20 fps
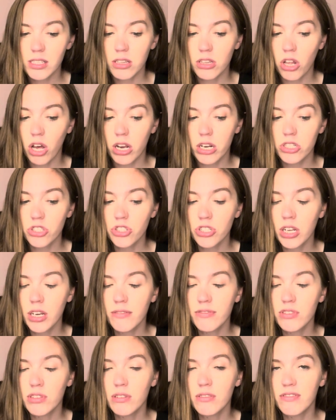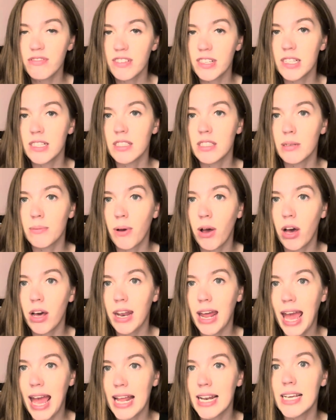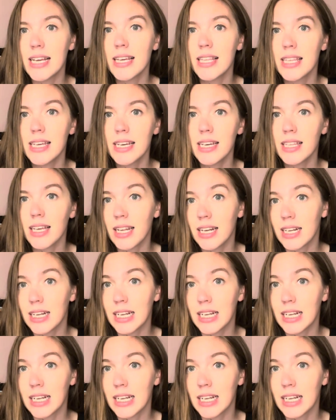large enough to feast upon anything that it